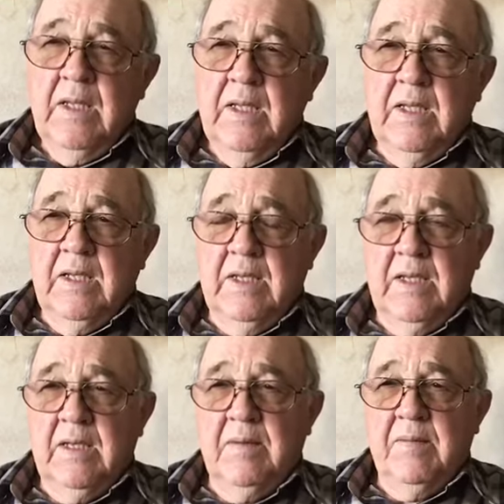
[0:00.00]
It
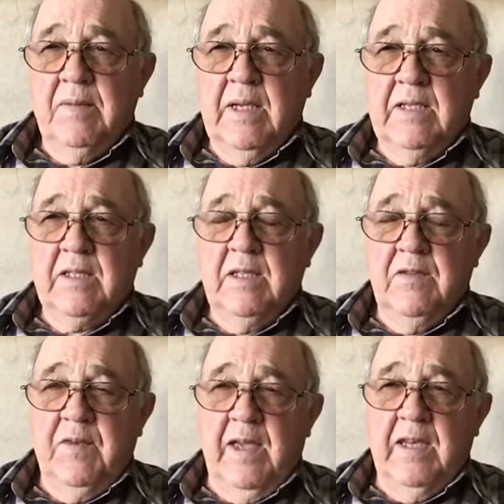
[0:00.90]
has the
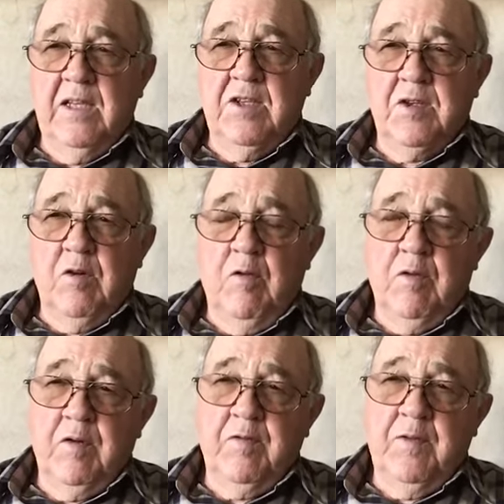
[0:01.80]
advantage
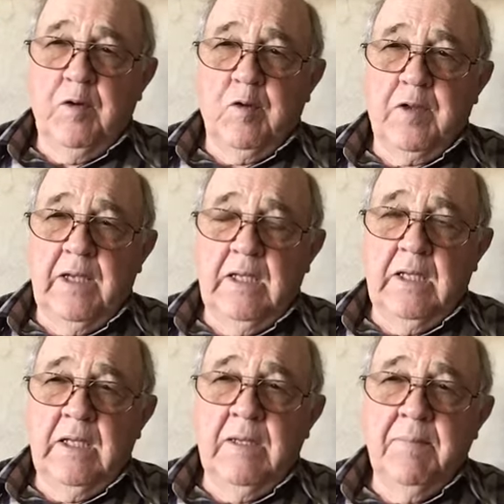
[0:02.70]
over
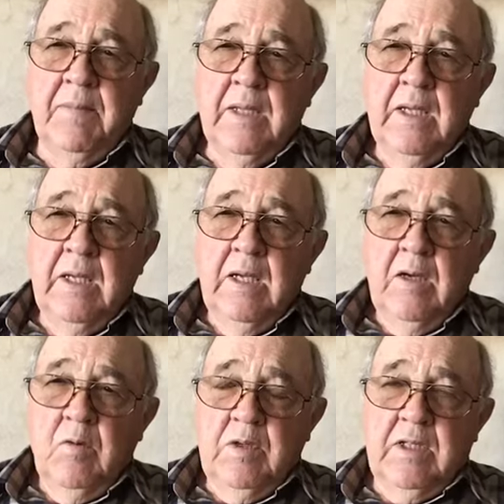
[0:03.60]
phenolphthalein,
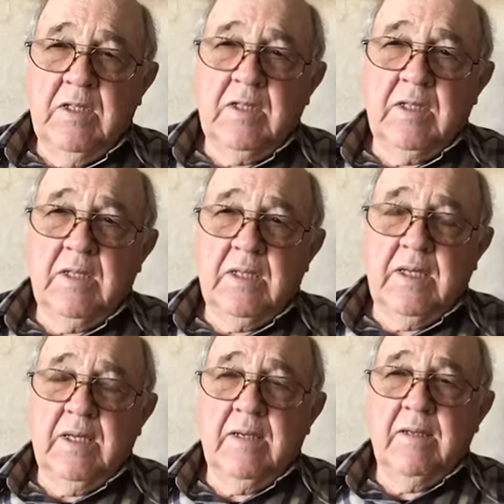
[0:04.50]
which is
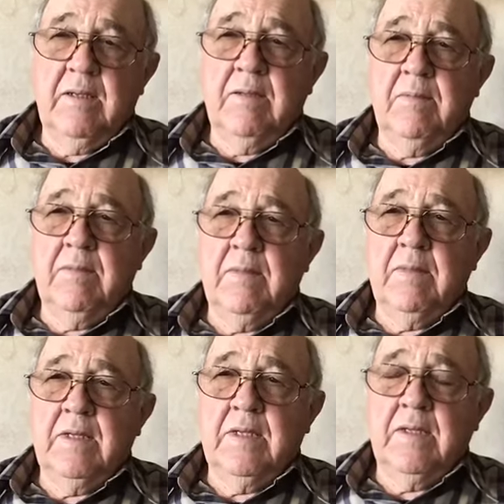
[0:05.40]

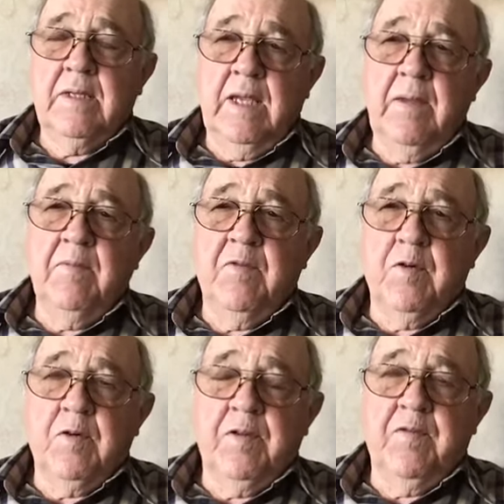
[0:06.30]
the name
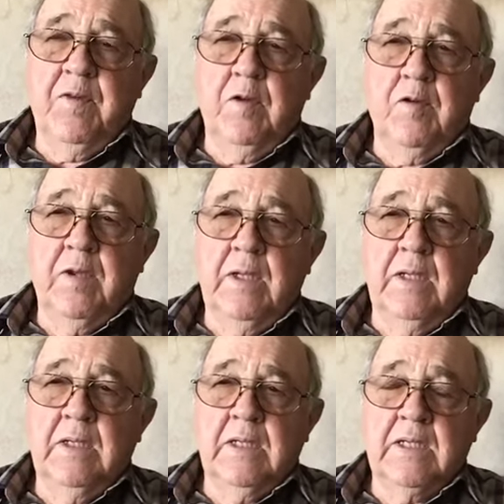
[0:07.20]
for the
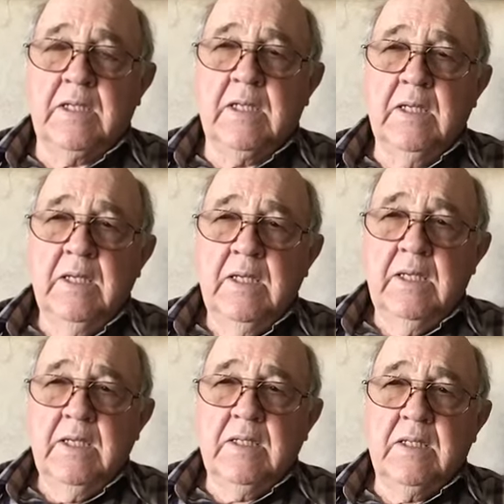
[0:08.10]
phenolphthalein test
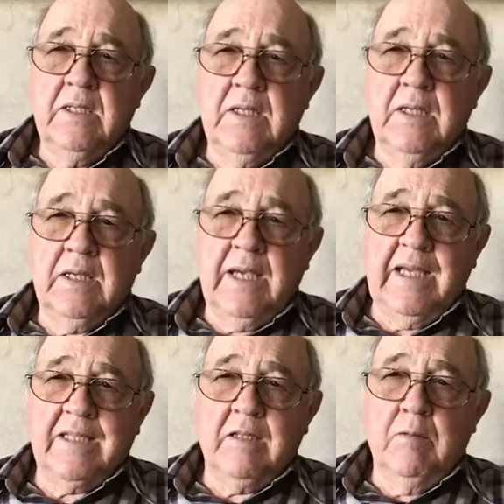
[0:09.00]
is
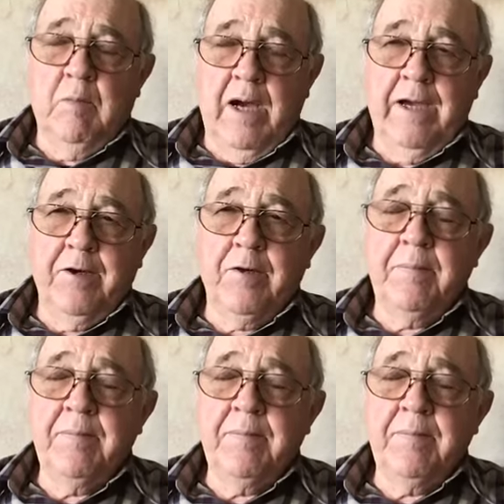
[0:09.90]
Kastle-Meyer,